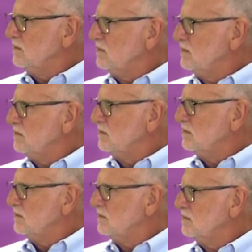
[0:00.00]

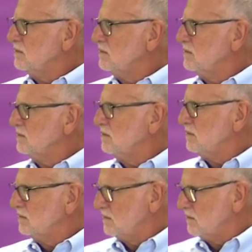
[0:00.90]

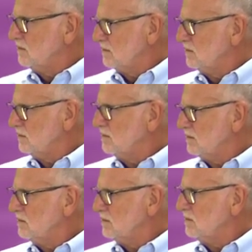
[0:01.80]

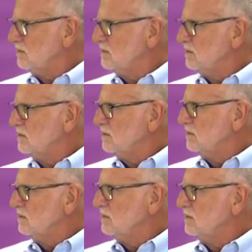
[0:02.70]

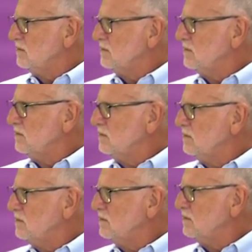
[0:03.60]

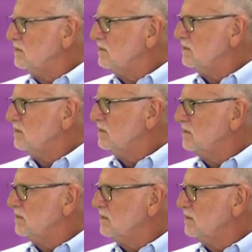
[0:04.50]

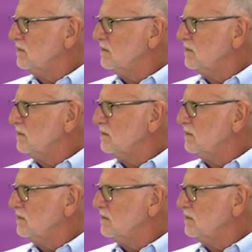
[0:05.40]
The person shown says nothing.